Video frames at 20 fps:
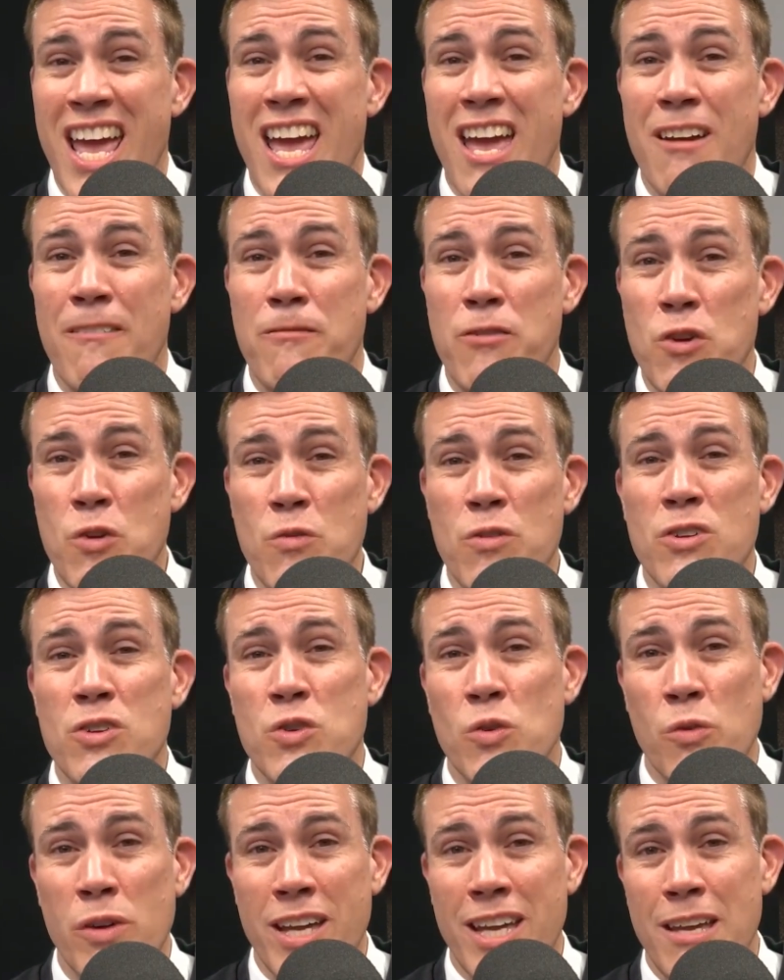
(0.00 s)
If you
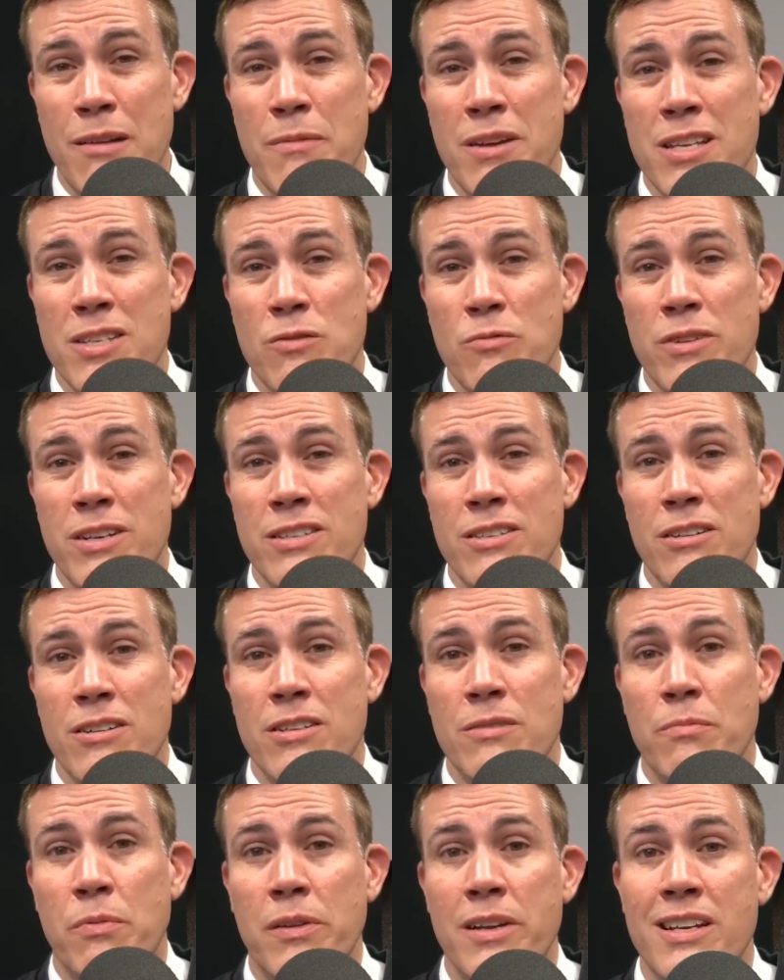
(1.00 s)
enjoy EMS
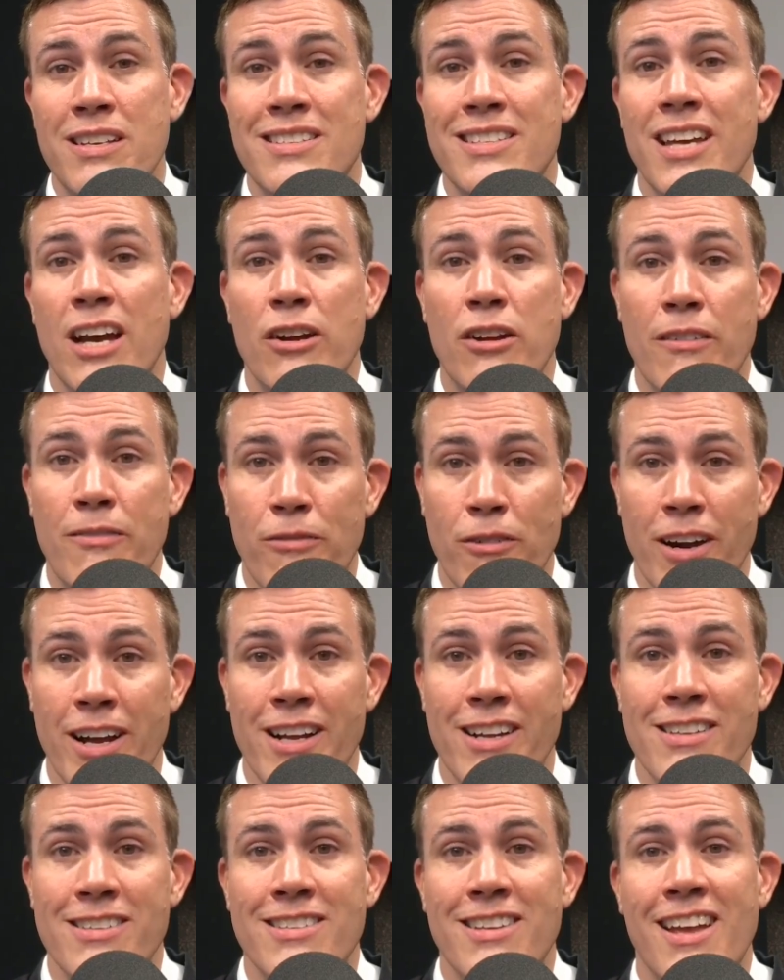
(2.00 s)
research, please tell your
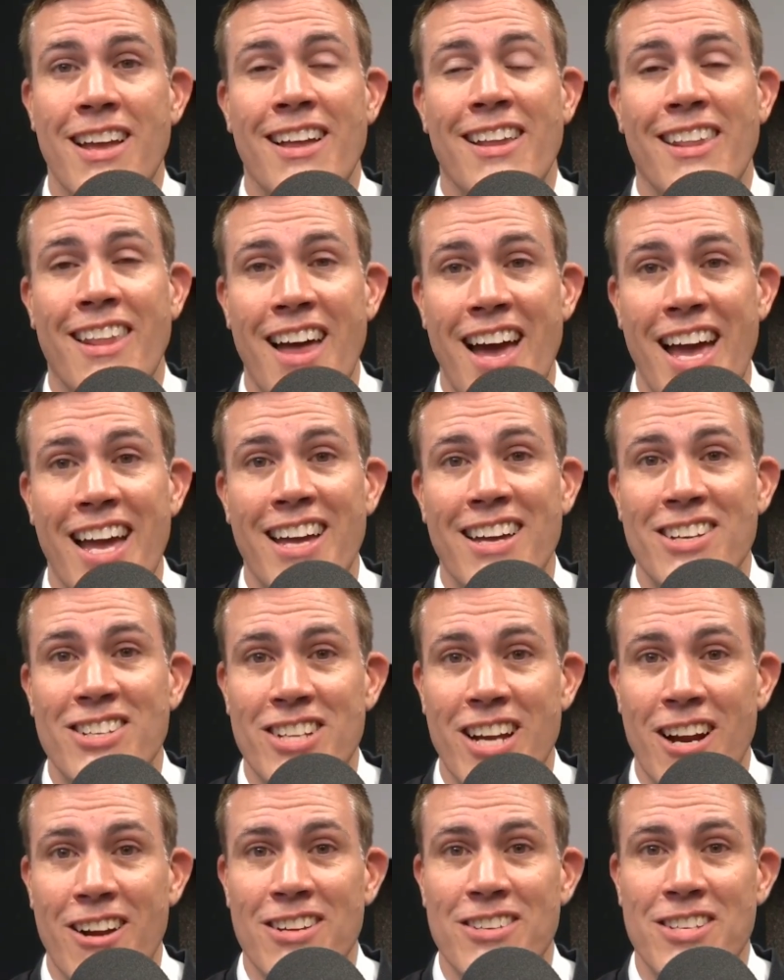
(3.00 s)
friends, like,
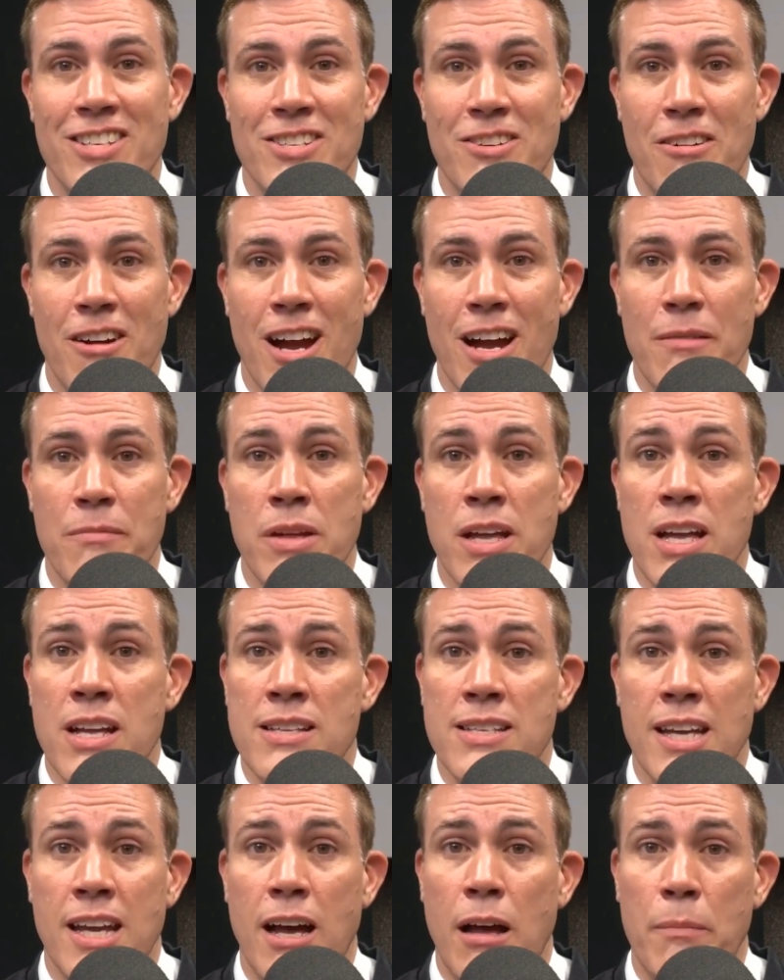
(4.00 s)
share, and subscribe
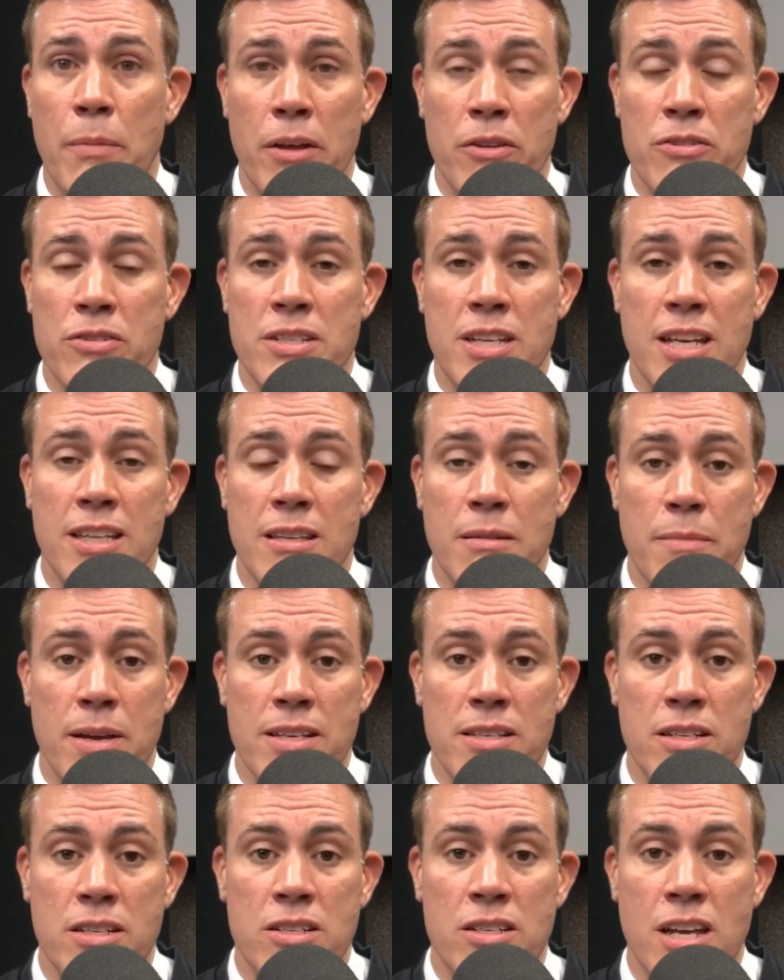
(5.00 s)
to help others get the
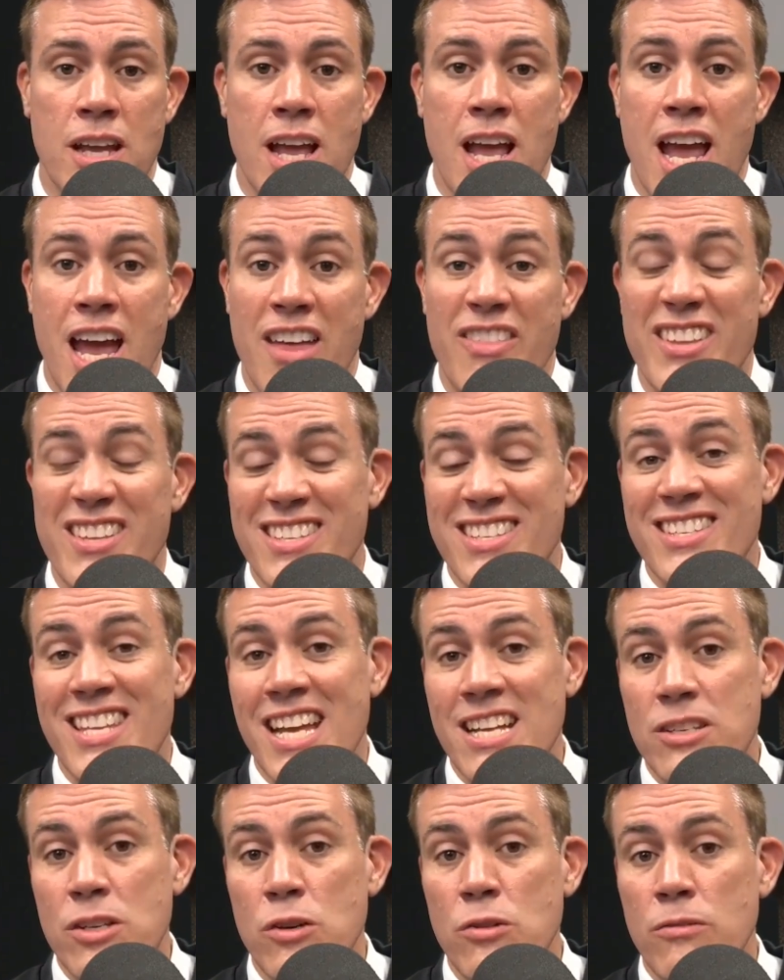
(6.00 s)
message. And then stay
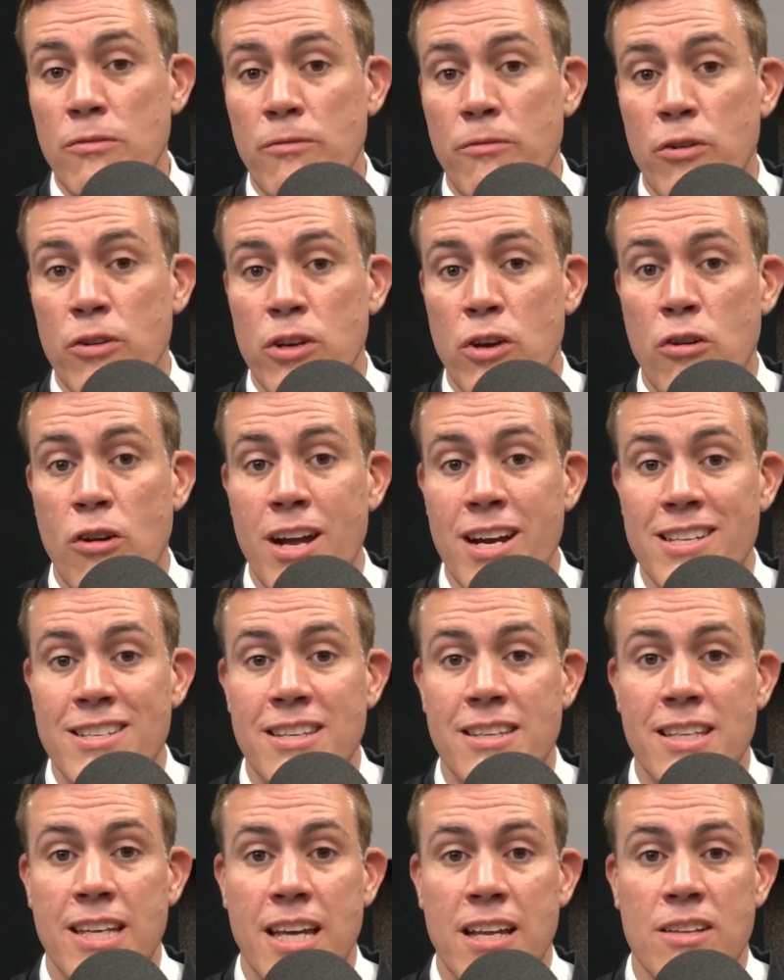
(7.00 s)
tuned for the credits
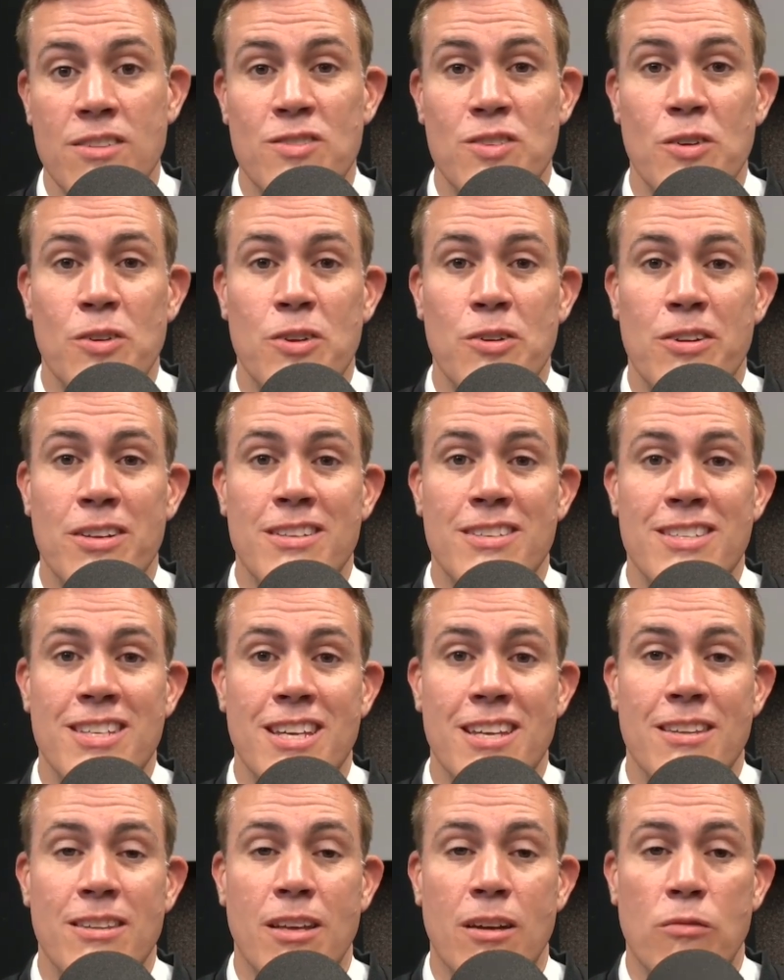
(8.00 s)
at the end so you can
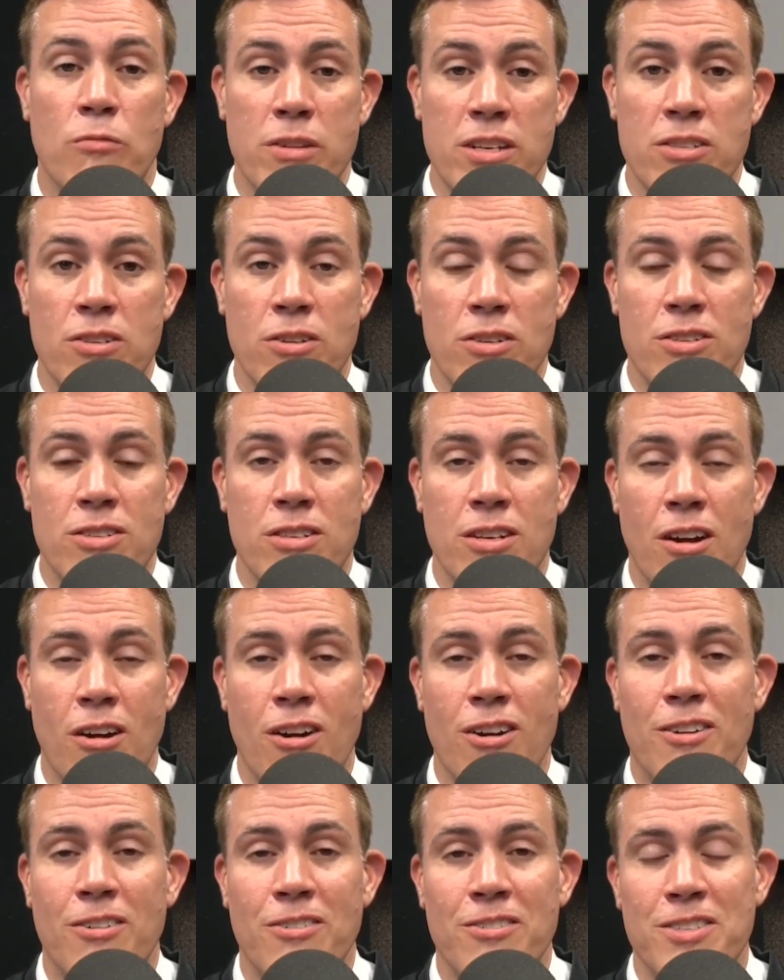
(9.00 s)
see the research
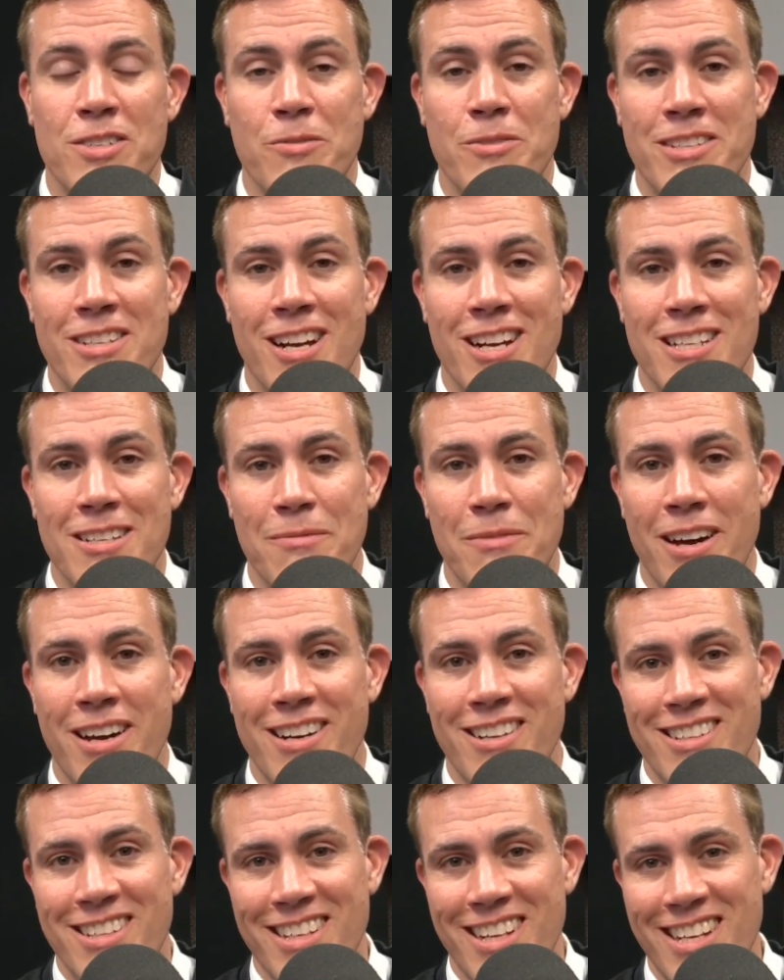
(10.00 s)
articles that we talked about
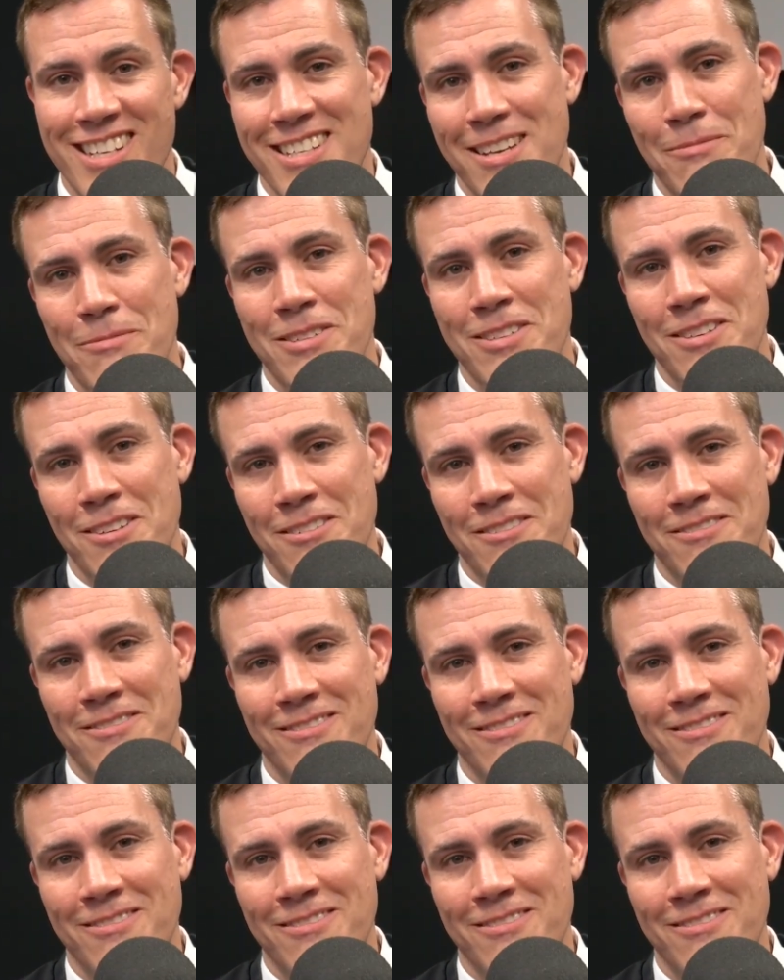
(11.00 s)
in today's episode.